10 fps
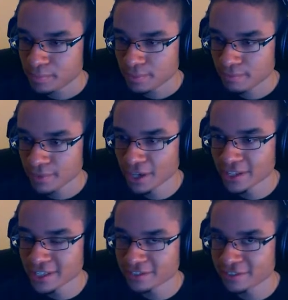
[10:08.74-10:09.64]
up to oh, an Oh,
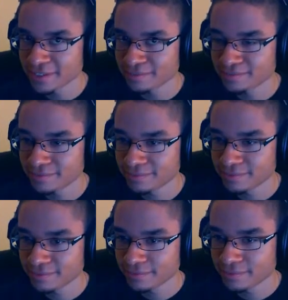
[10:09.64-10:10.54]
this enemy.
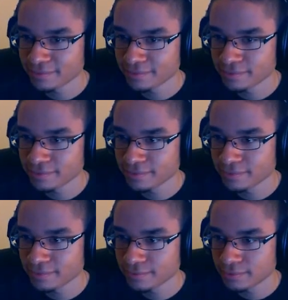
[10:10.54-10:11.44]

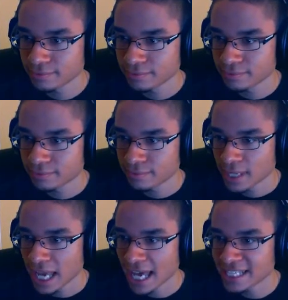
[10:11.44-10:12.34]
is
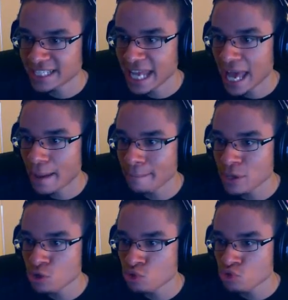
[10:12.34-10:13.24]
fun. I stab
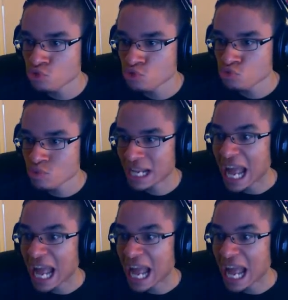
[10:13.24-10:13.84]
you. Voila!